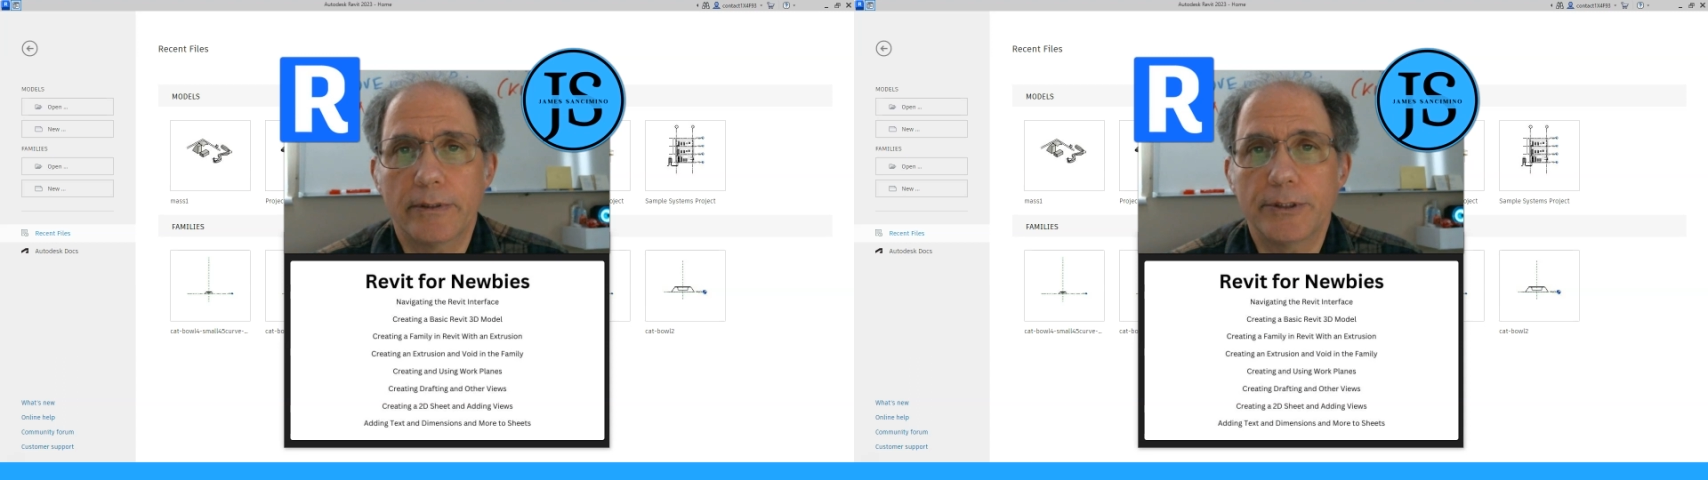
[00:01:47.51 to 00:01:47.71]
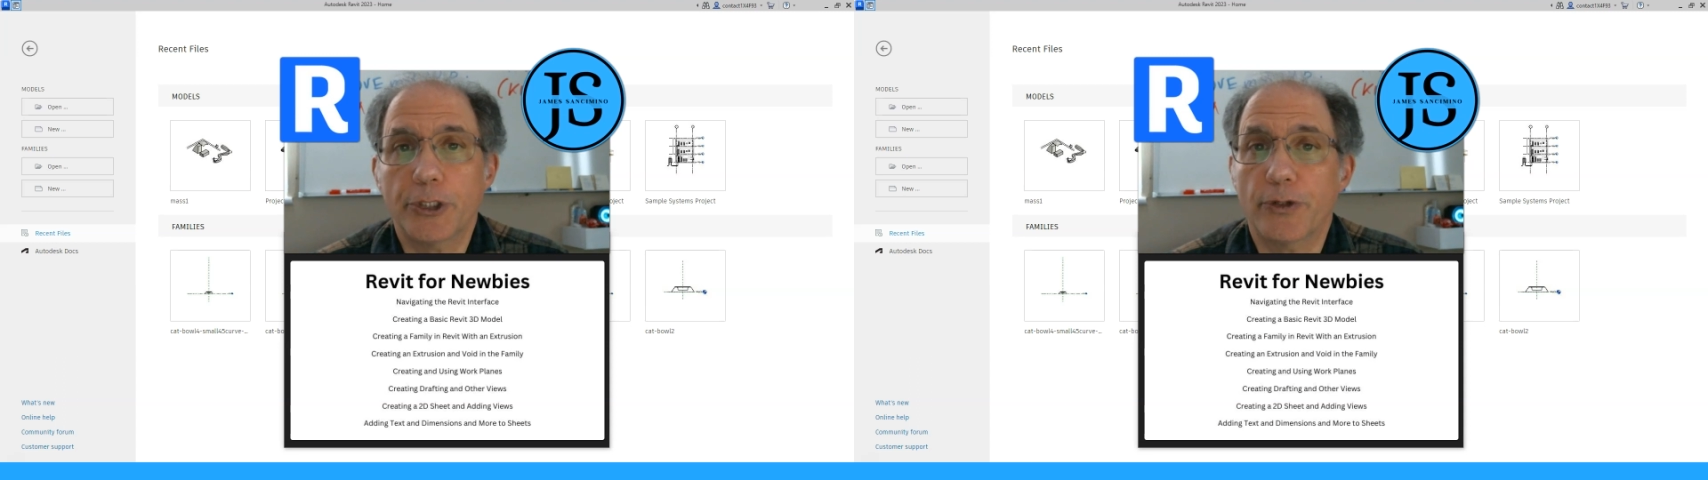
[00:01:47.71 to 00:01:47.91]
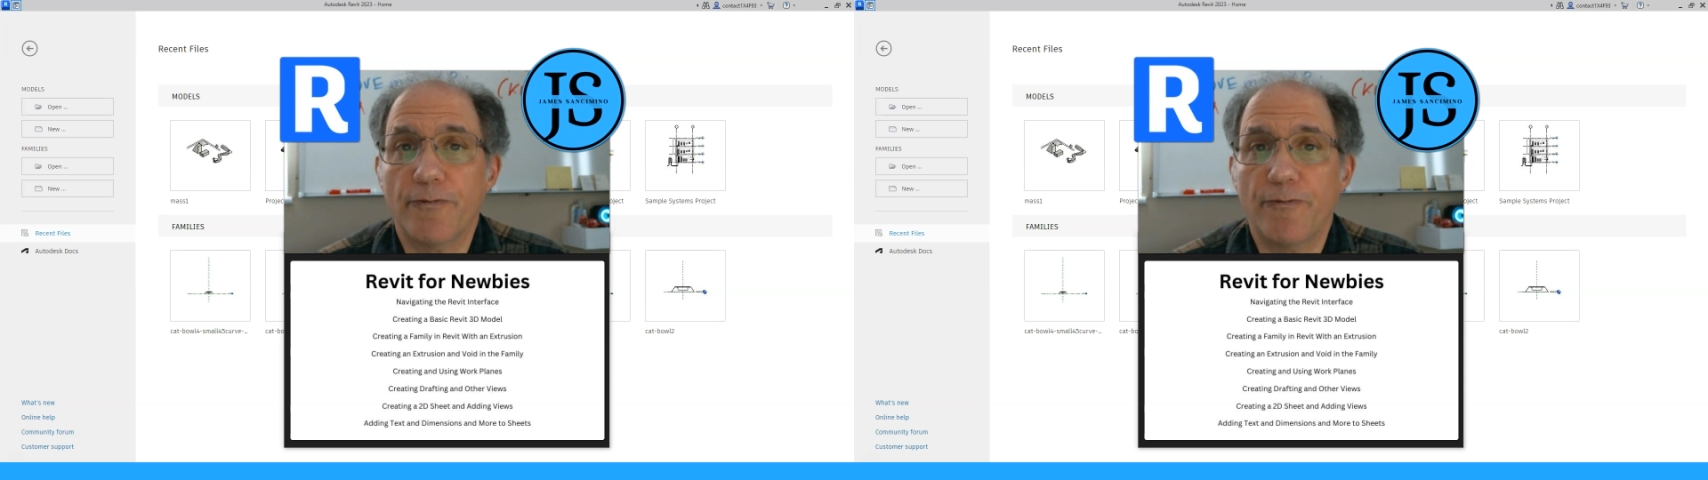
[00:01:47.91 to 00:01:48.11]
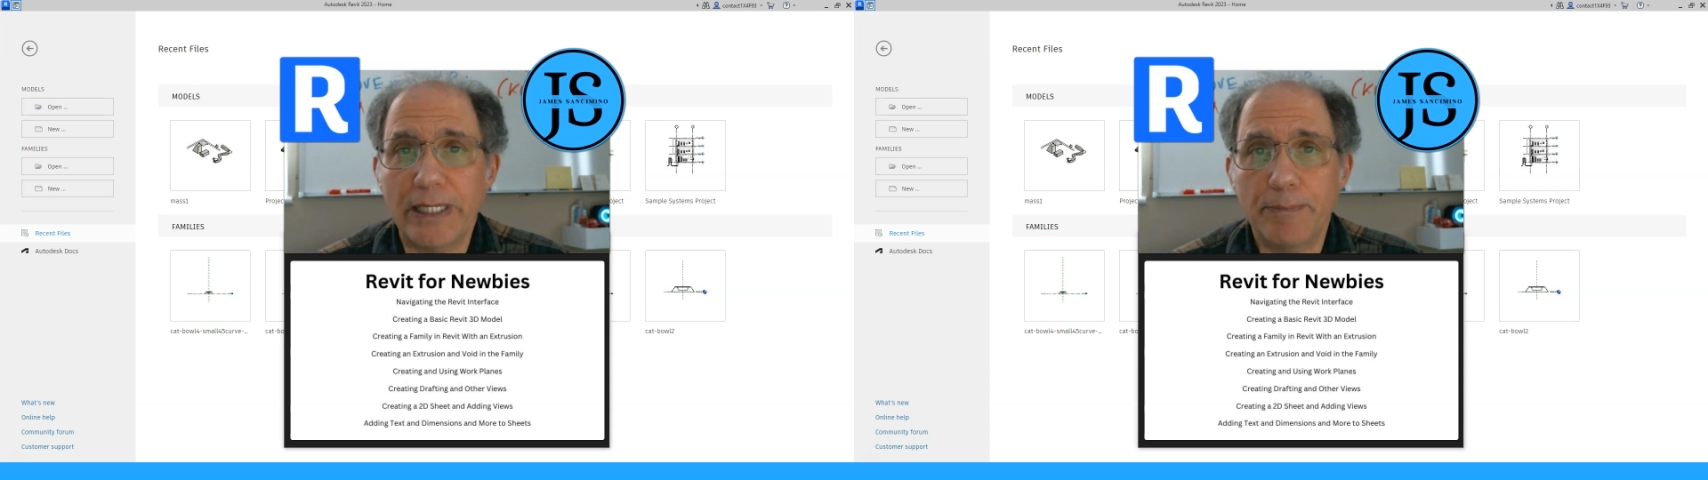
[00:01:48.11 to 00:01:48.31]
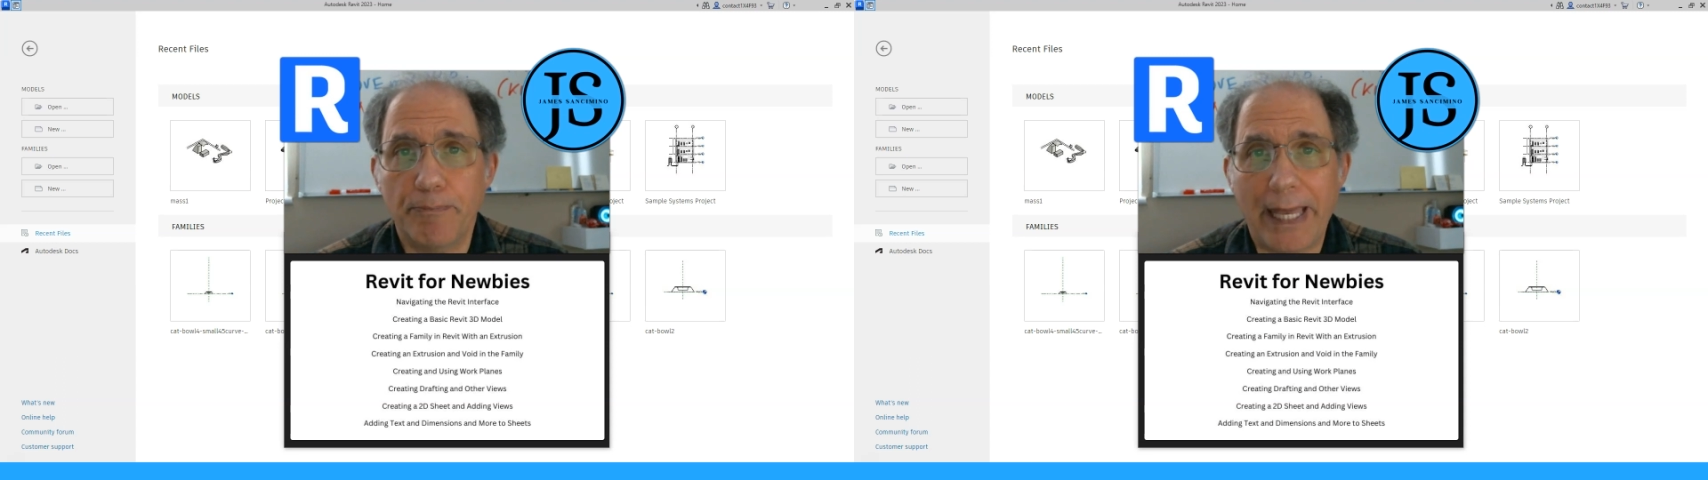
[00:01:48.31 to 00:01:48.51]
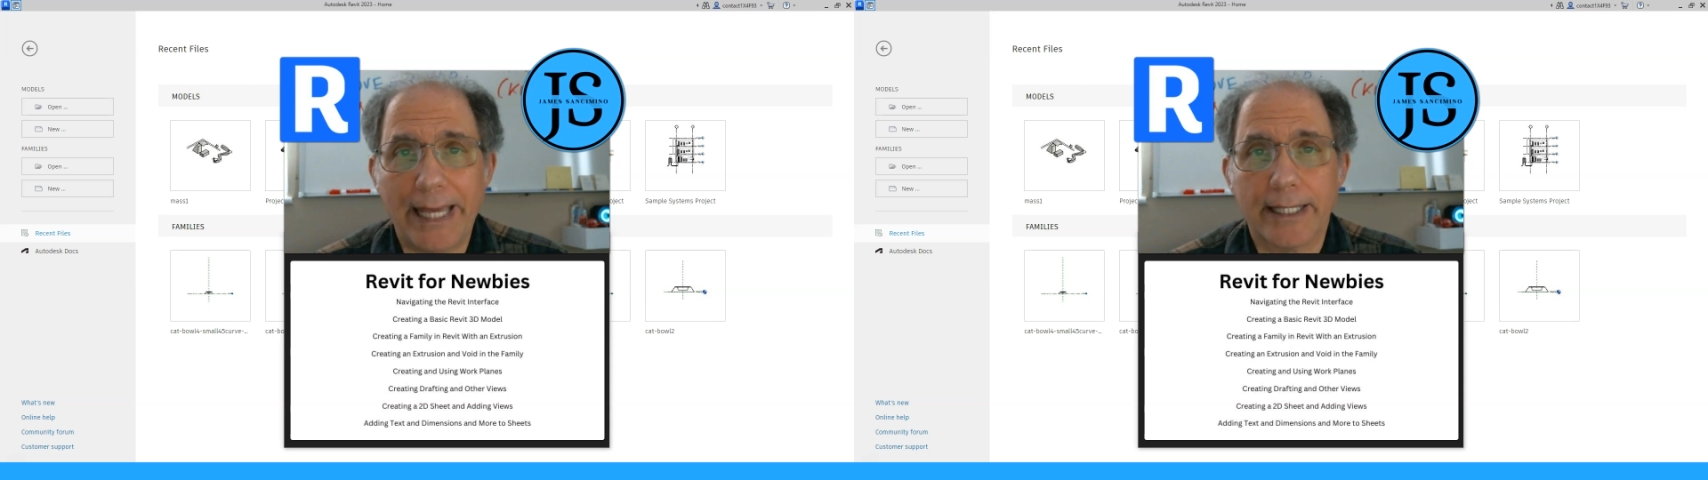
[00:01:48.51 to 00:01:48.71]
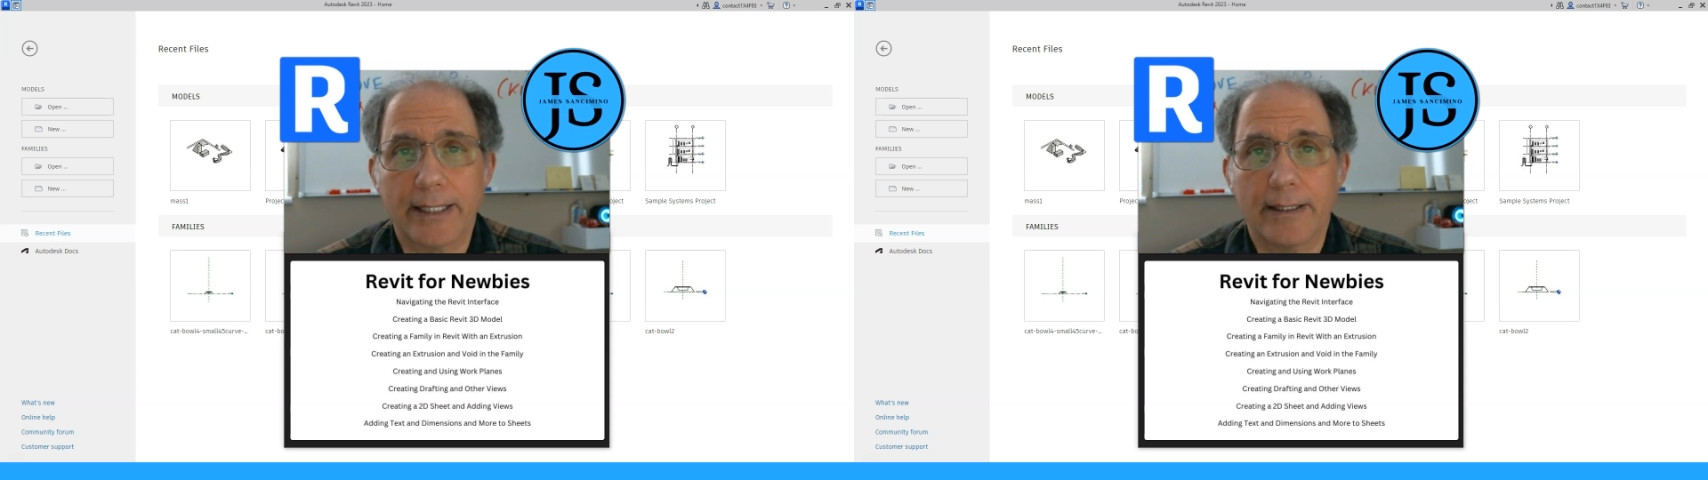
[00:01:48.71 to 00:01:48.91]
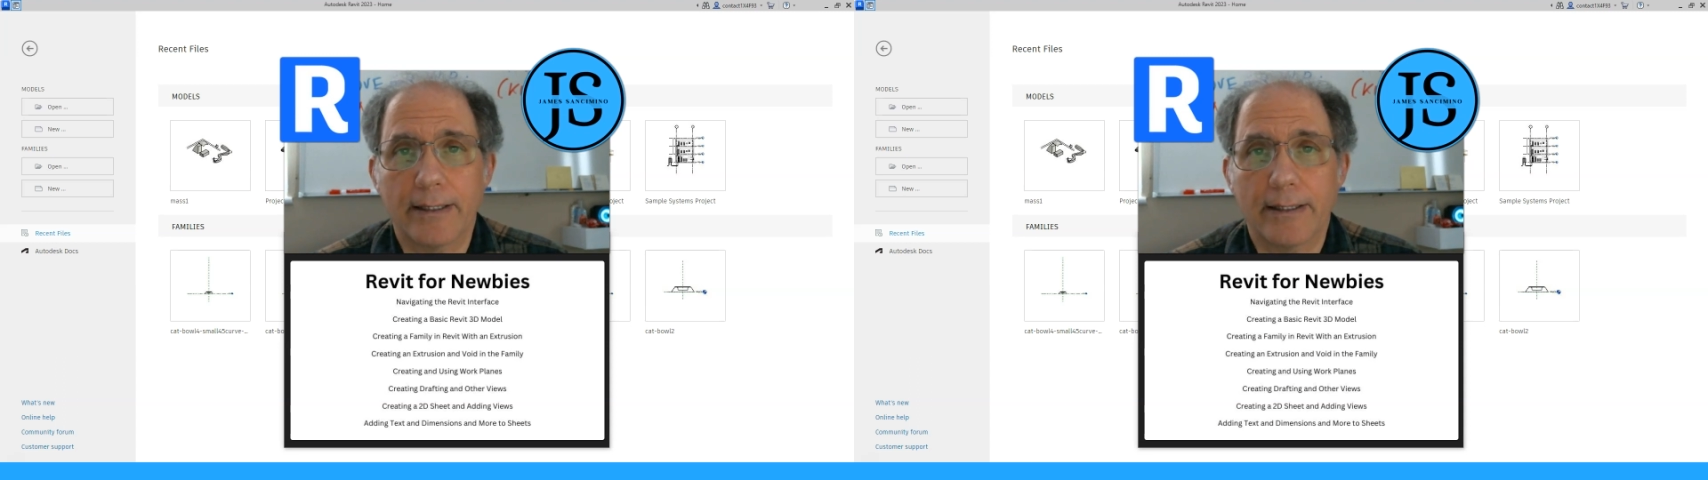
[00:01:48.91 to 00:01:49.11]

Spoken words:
to your feedback